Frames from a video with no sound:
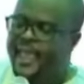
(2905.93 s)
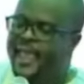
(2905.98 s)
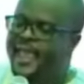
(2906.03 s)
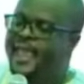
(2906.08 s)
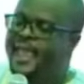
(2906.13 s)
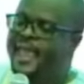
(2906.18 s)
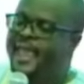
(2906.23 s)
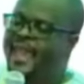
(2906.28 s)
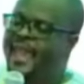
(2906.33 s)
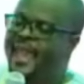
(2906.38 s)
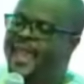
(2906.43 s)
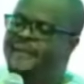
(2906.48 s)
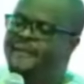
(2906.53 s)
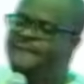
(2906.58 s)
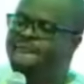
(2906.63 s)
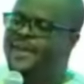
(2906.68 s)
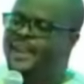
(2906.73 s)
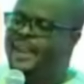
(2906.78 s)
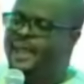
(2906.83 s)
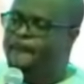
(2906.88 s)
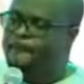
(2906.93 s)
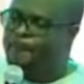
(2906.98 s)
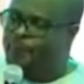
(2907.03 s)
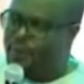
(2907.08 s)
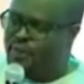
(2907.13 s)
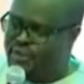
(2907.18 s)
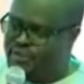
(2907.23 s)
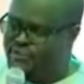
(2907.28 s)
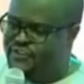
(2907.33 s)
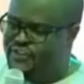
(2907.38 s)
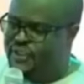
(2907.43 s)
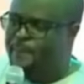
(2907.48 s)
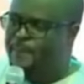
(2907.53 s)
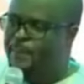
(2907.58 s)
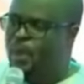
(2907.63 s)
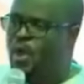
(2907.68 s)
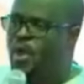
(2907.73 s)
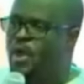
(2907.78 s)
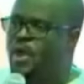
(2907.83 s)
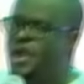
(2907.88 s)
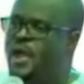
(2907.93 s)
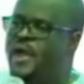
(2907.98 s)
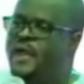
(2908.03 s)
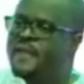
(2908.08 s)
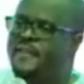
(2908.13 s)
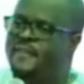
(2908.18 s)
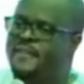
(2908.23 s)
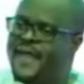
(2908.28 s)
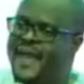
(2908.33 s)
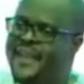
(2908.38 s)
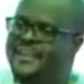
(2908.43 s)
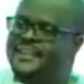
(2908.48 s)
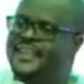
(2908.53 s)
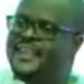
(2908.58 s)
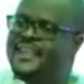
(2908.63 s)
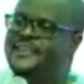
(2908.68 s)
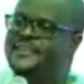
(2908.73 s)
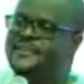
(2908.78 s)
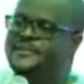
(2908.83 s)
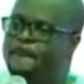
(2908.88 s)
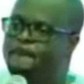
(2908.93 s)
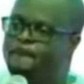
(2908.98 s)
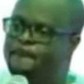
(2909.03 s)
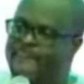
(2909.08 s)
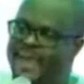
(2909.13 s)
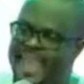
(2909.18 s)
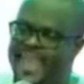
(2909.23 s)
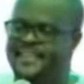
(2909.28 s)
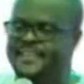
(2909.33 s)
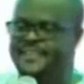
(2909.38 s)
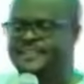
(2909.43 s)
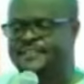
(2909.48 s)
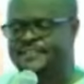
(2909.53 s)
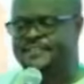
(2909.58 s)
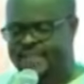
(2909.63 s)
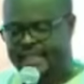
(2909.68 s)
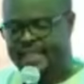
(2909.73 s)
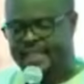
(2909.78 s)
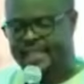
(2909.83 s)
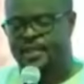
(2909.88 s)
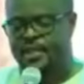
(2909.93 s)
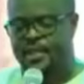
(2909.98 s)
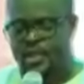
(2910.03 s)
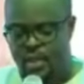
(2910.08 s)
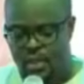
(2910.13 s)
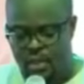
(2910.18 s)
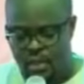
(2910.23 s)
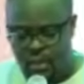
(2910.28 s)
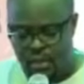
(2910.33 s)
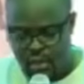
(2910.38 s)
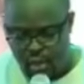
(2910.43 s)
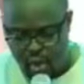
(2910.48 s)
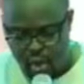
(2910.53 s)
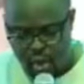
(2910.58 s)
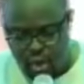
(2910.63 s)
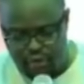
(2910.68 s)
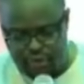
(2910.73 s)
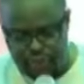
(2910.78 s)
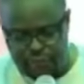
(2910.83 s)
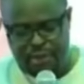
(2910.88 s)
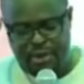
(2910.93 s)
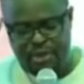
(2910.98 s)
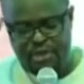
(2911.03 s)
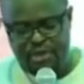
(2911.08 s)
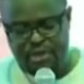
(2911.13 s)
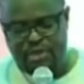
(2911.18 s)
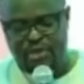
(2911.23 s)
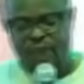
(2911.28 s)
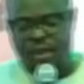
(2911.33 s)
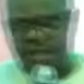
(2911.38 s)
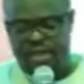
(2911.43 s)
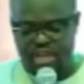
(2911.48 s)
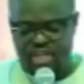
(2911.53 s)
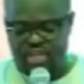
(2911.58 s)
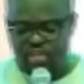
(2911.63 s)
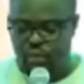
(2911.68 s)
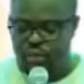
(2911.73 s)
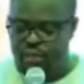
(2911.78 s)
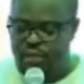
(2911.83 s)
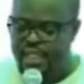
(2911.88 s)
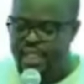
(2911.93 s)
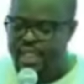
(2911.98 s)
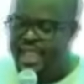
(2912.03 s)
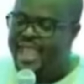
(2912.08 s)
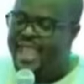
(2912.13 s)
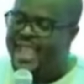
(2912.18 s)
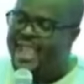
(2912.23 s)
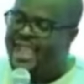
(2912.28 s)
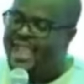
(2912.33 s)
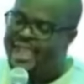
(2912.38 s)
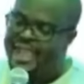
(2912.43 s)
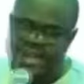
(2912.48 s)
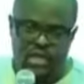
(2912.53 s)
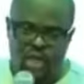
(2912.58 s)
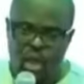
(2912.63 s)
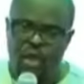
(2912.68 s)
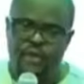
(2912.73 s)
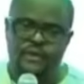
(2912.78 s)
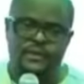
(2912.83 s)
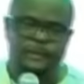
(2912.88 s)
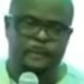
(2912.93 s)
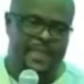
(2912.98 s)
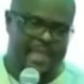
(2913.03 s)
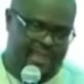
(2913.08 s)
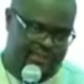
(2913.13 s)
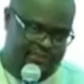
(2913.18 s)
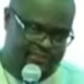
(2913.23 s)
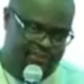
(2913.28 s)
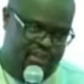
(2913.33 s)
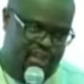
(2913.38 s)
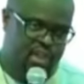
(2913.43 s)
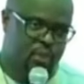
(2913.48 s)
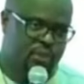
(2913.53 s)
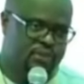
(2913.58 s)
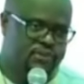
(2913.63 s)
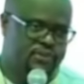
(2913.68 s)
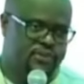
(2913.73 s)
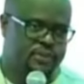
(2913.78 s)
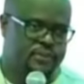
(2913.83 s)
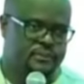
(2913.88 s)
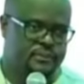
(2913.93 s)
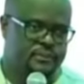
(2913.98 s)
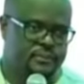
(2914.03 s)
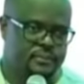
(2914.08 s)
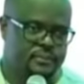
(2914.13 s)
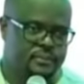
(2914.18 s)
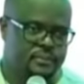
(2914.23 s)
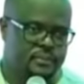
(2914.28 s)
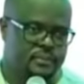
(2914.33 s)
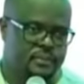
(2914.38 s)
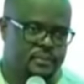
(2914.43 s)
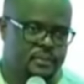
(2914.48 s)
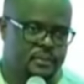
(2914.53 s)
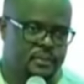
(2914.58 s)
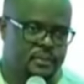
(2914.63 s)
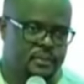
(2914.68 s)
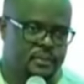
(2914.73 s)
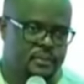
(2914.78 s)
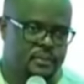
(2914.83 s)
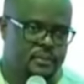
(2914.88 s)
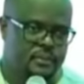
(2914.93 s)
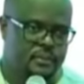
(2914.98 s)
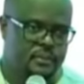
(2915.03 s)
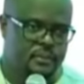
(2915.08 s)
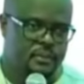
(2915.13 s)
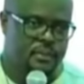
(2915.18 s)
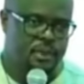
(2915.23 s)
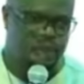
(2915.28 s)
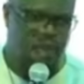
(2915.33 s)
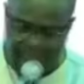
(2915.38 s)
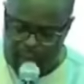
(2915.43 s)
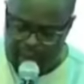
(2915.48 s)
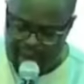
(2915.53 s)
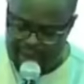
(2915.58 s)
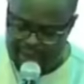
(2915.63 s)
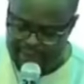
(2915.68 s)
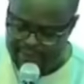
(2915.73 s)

Every principle that is based on spiritual foundation cannot be extinguished, no matter what.